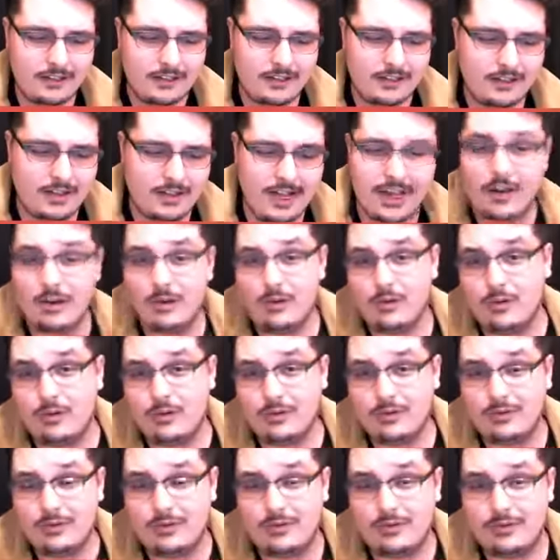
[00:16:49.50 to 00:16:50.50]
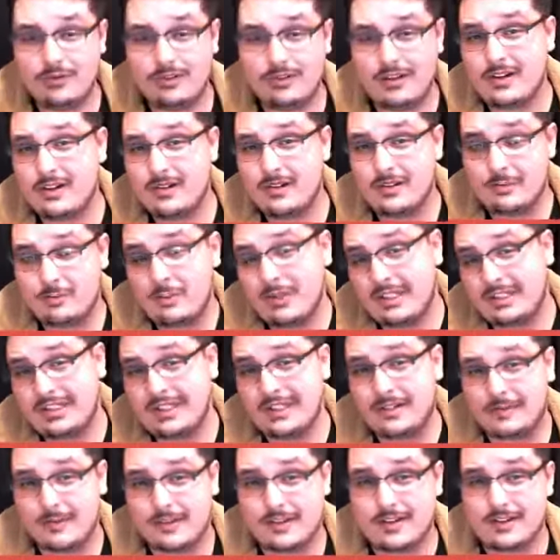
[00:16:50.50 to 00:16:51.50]
Now, the big
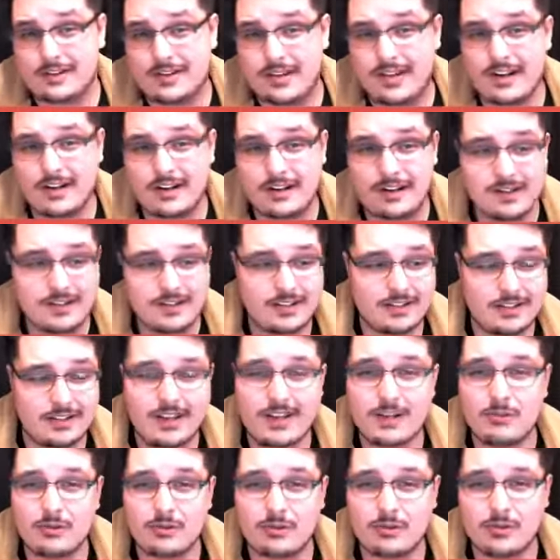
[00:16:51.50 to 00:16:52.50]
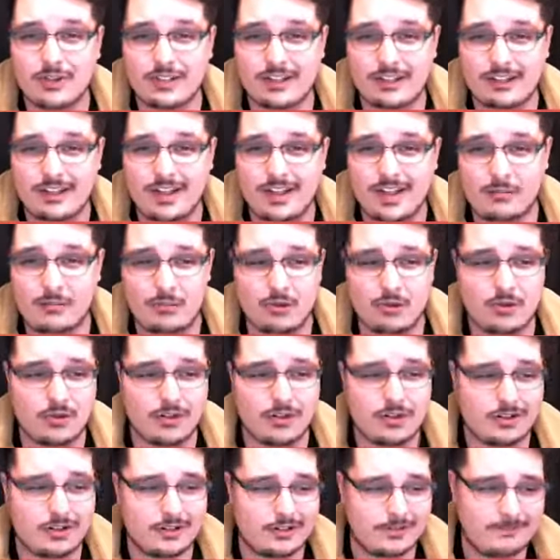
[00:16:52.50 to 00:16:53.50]
difference there is that the Emperor was a lot
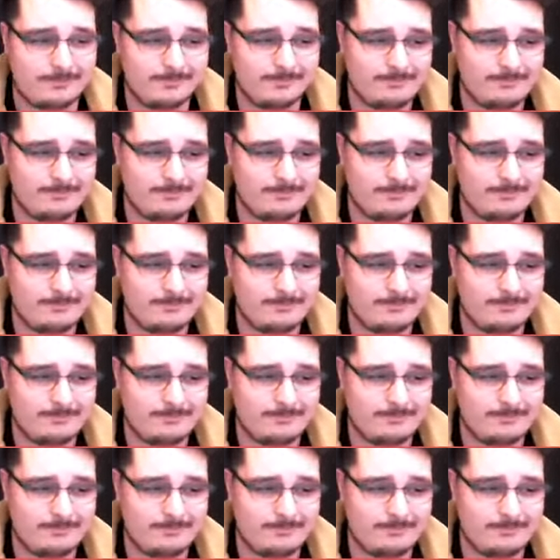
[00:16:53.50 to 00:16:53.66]
more